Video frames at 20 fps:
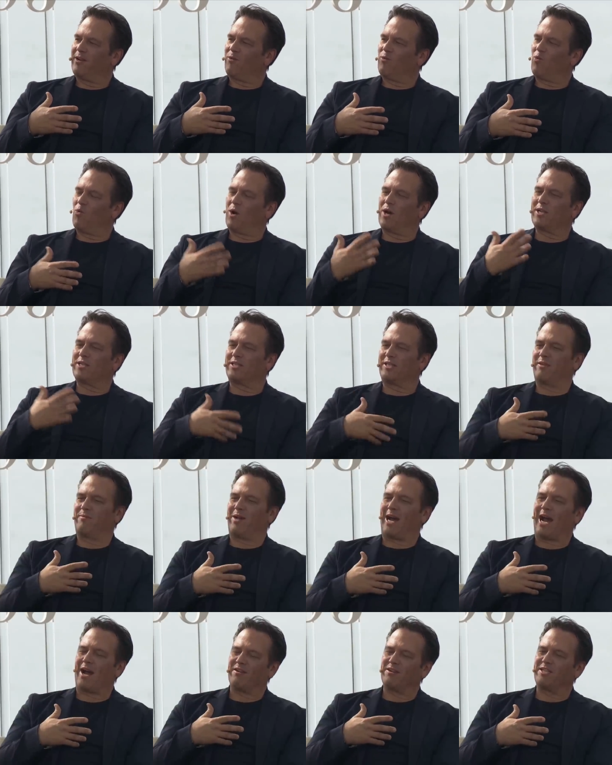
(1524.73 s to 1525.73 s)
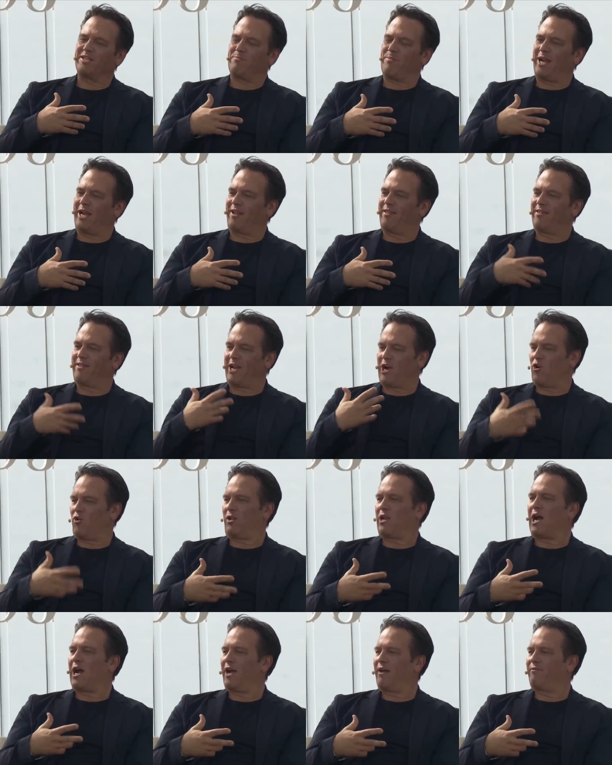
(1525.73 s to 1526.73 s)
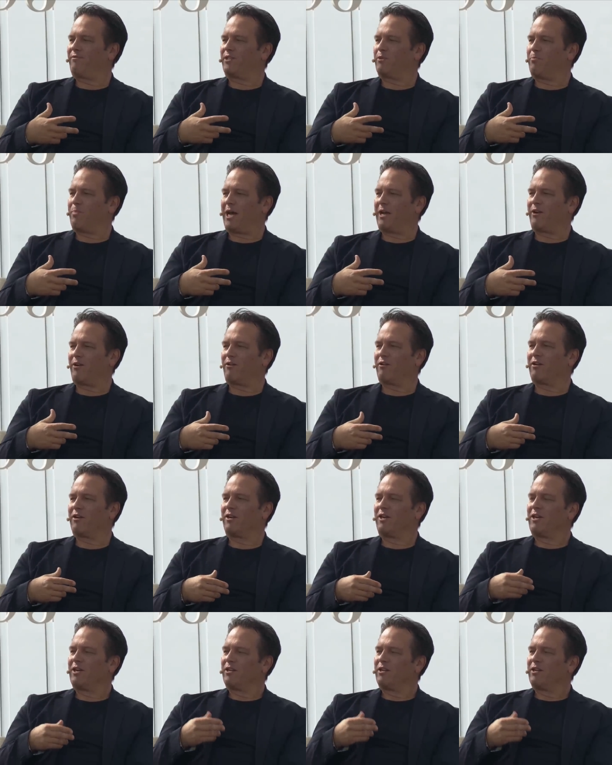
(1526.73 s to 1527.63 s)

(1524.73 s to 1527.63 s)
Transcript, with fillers: What is it how does it make their lives better?